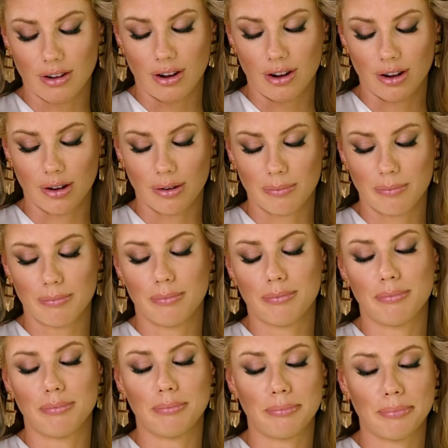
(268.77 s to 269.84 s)
wrong,
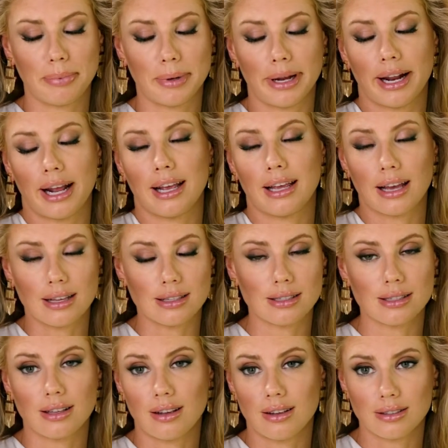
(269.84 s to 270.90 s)
but I
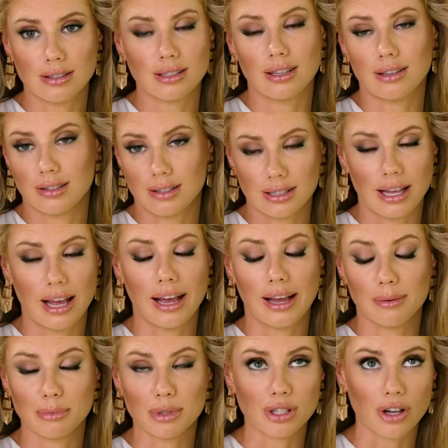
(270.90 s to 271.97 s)
guess I can still say I'm